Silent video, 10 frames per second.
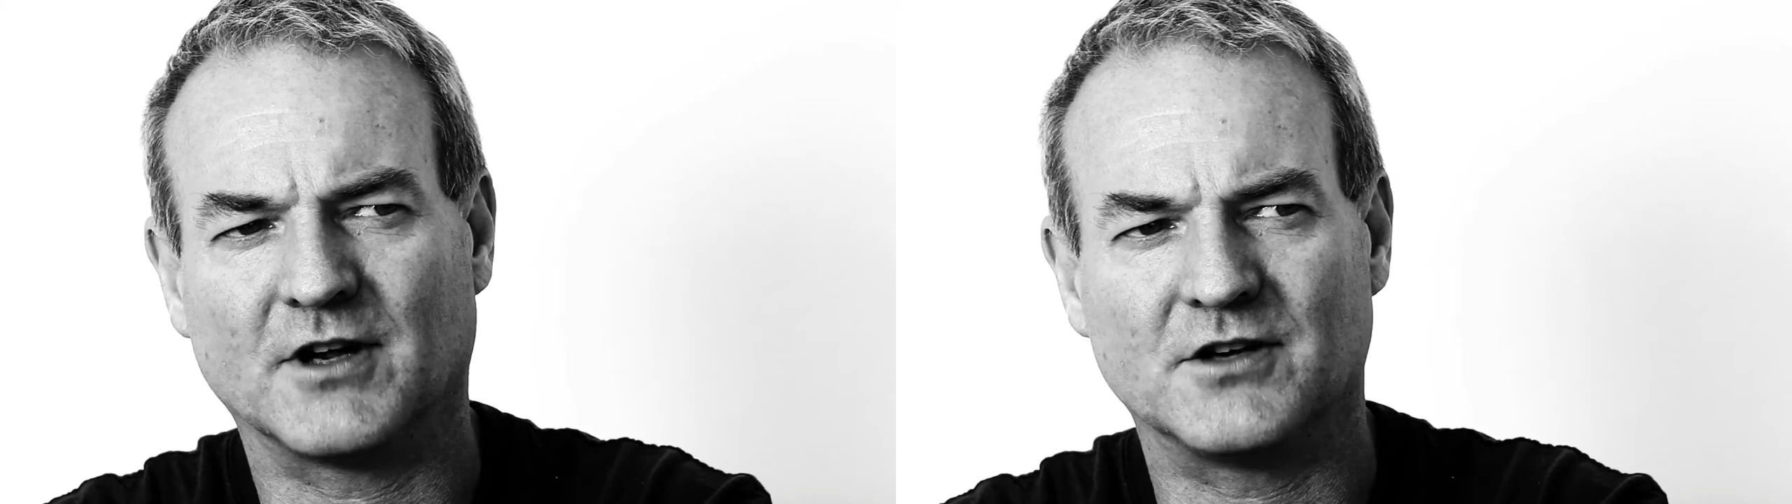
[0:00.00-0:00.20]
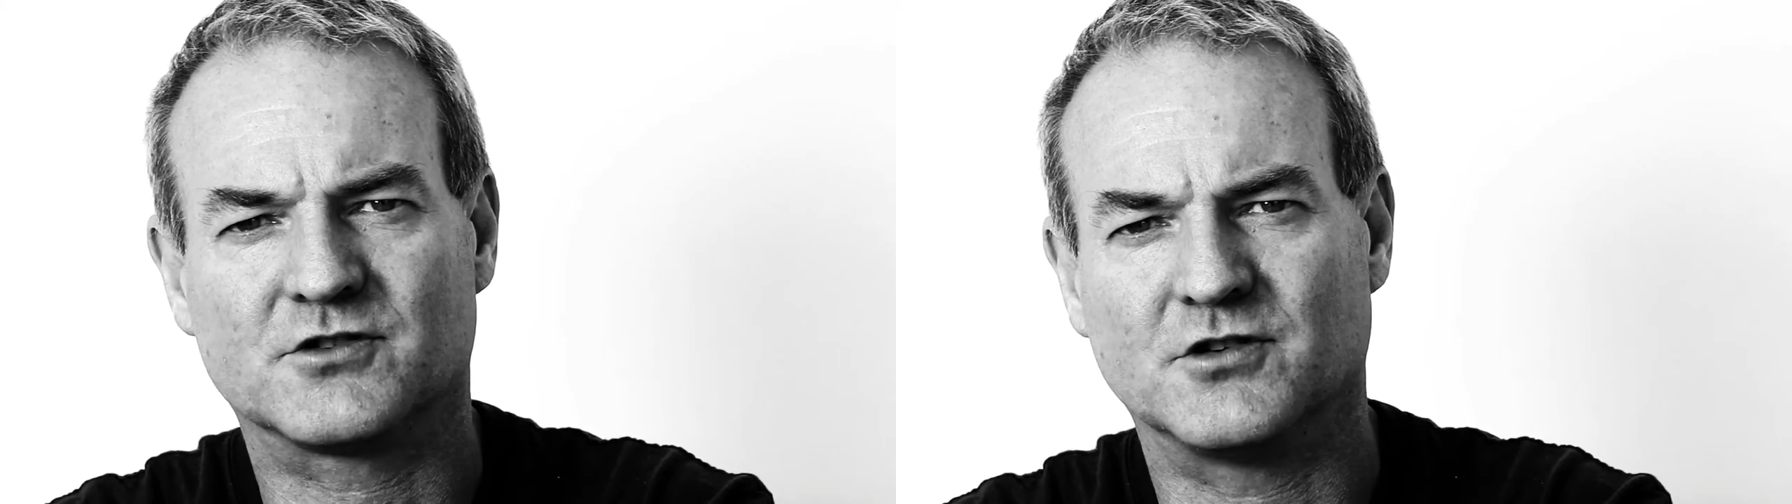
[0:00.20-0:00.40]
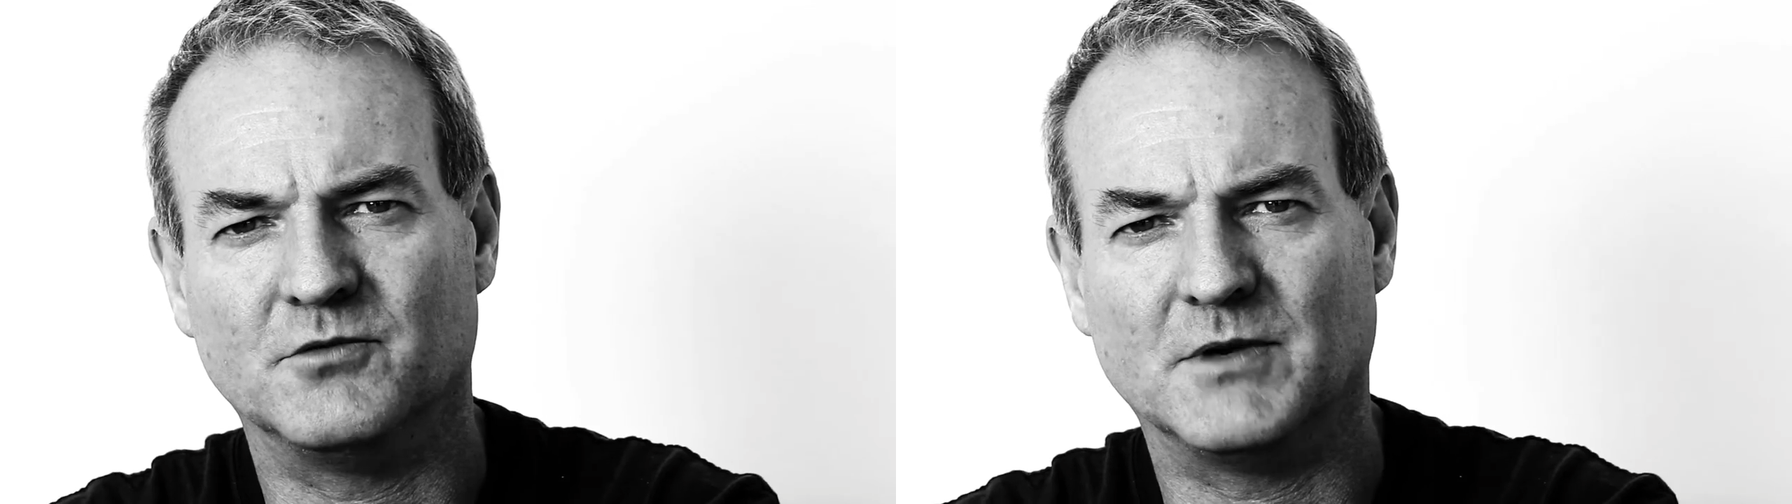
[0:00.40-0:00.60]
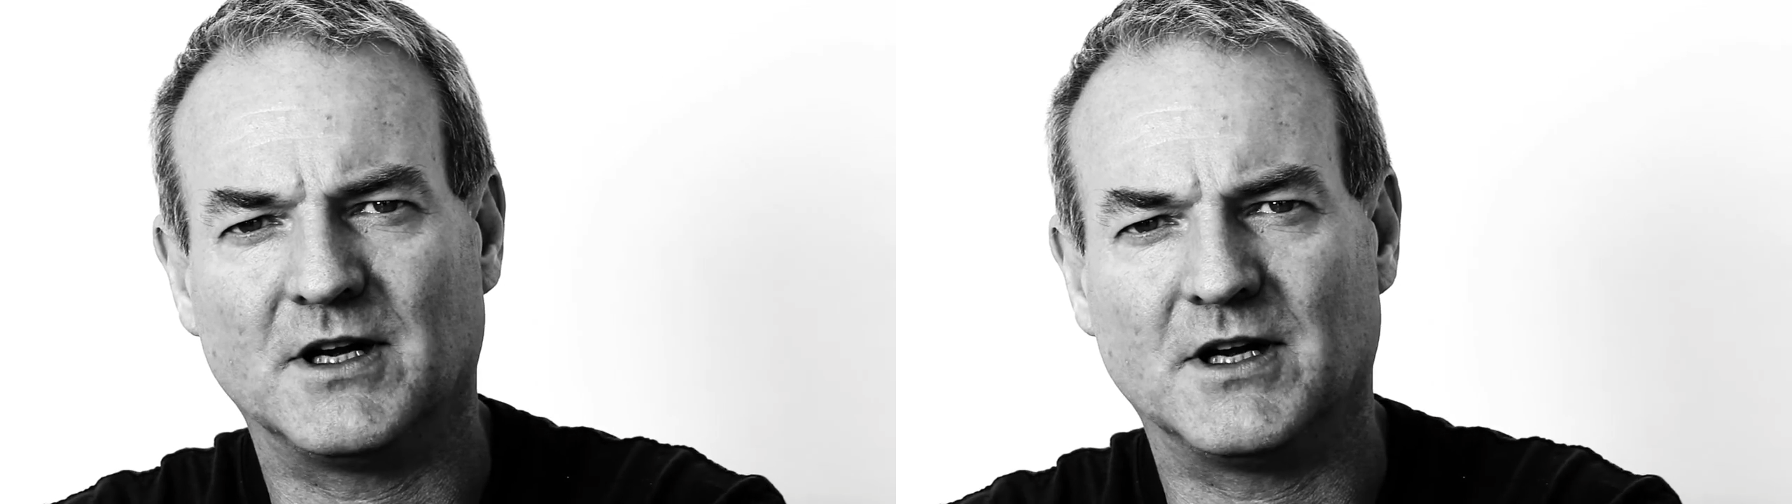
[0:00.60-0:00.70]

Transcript: can raise $2